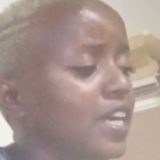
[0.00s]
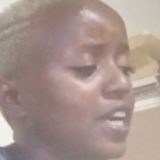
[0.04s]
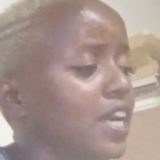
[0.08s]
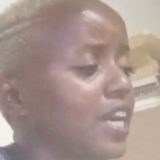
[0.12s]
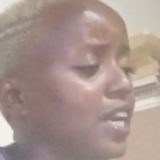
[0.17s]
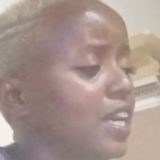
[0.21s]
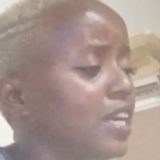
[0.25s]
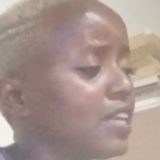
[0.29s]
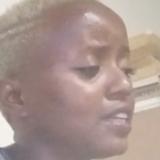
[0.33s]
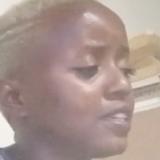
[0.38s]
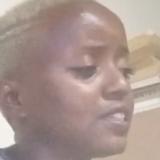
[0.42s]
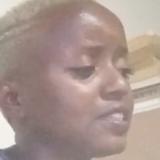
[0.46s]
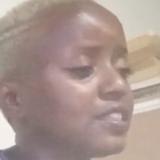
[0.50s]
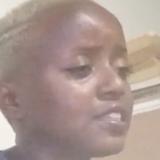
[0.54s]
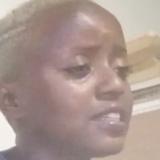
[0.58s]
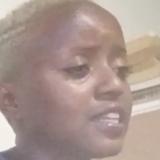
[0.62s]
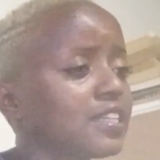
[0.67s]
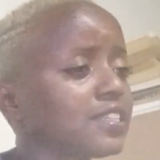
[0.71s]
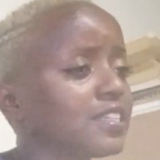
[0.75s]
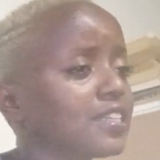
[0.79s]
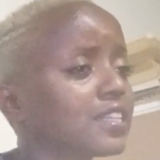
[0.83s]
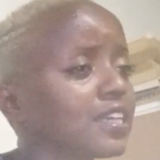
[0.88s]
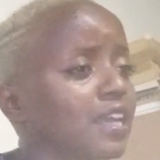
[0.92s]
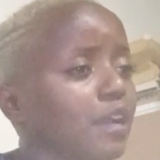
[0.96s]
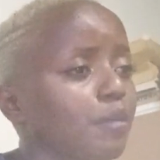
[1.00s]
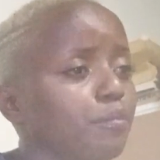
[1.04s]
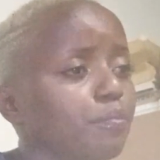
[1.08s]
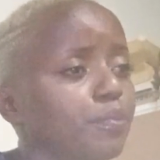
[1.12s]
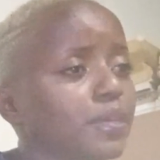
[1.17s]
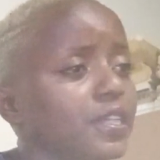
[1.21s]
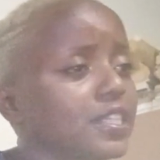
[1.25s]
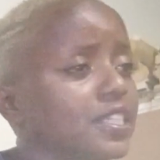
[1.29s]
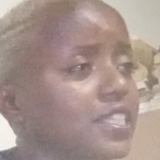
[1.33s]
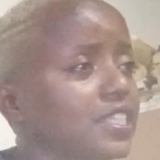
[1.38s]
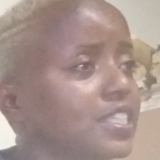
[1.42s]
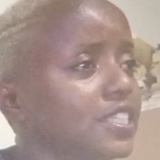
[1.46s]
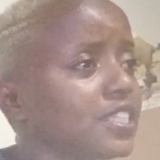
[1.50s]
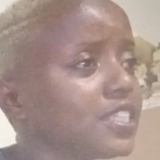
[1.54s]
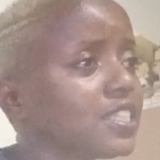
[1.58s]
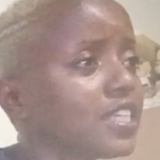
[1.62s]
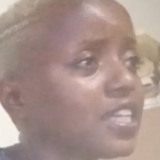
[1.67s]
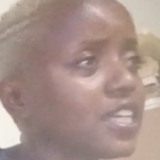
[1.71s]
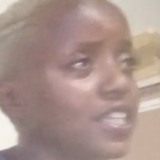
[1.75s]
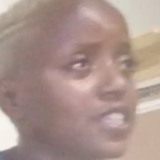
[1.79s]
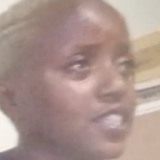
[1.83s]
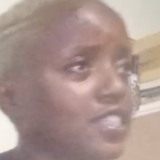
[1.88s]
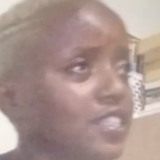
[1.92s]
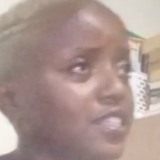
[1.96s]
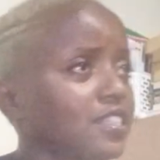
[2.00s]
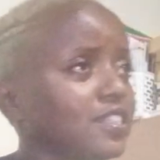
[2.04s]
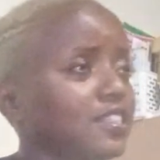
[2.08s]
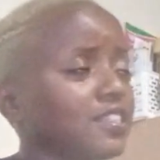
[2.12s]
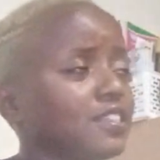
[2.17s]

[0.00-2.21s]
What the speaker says: a certain company and,